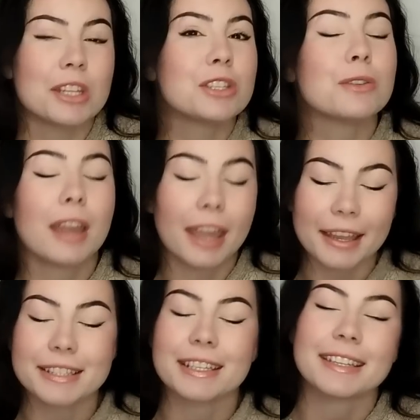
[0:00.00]
ones who
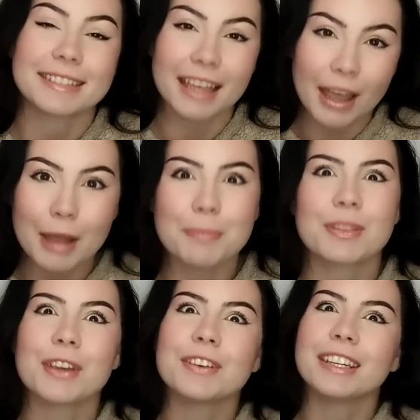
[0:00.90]
ate it
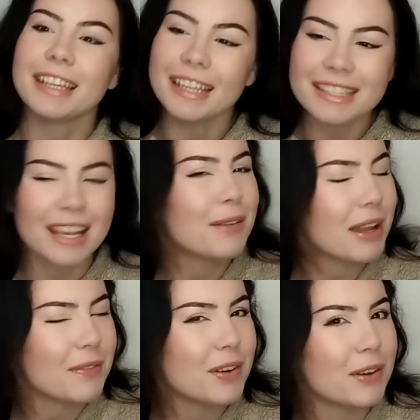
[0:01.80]
up. Their knees,
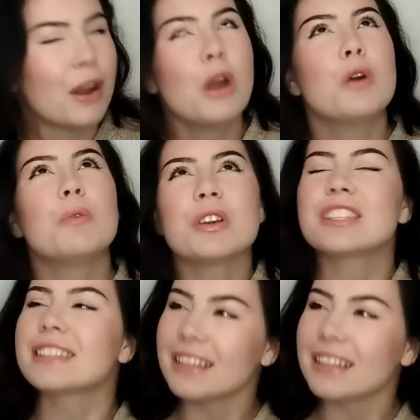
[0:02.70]
however, were